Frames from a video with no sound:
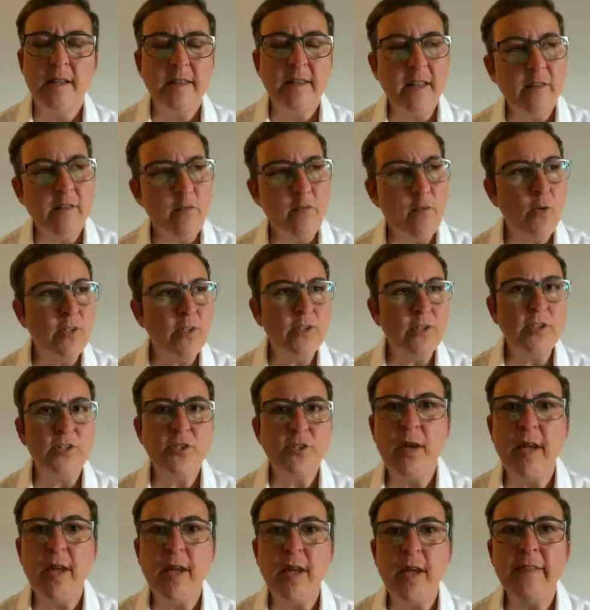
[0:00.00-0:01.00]
they've wanted
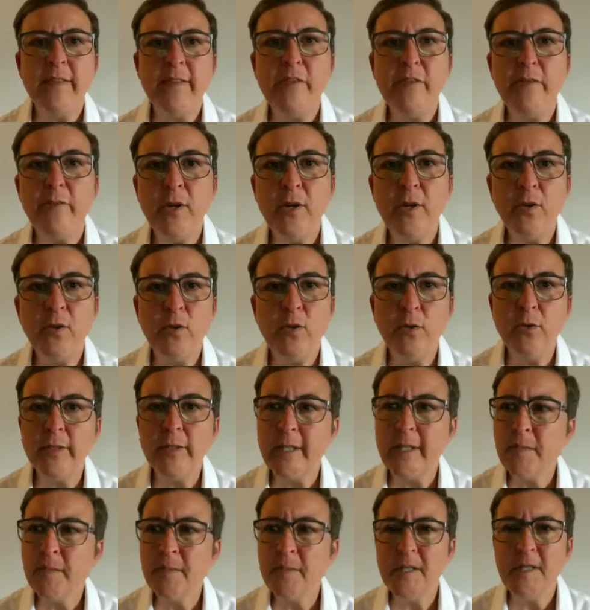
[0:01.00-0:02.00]
to, and they've been
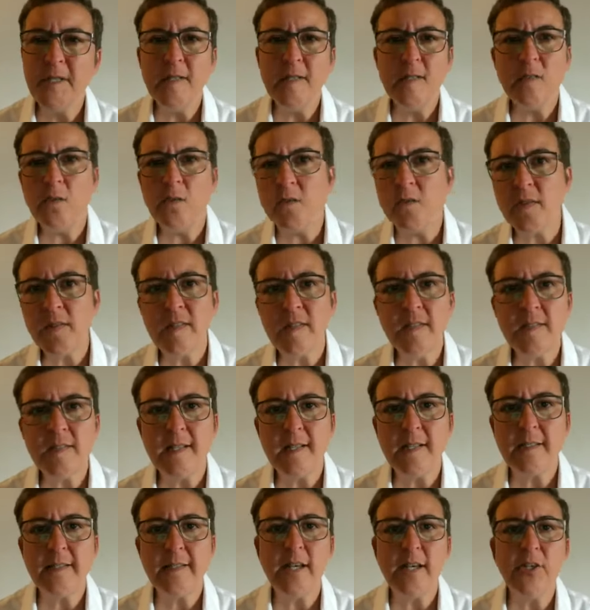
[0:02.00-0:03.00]
called hippies or things
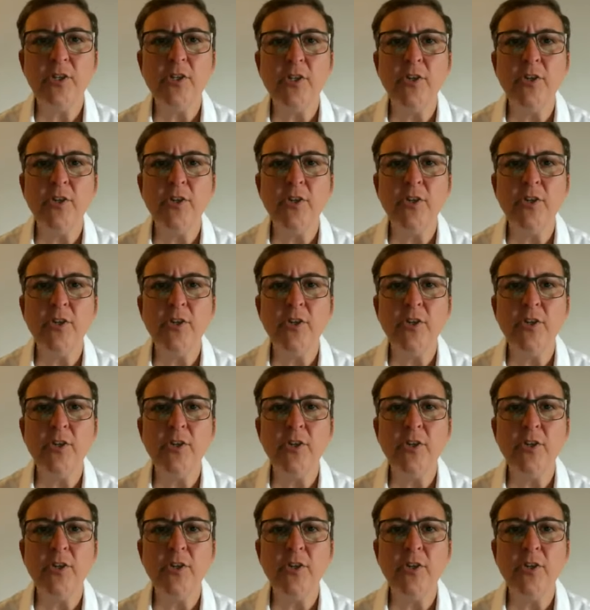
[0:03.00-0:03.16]
like that.